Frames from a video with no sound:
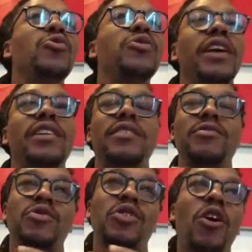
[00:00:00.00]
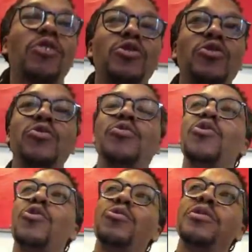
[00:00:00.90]
who they could talk to,
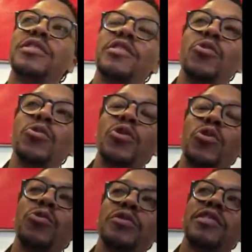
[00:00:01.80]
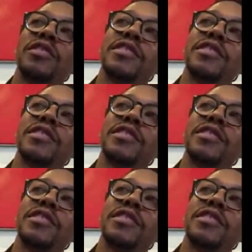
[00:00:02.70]
who was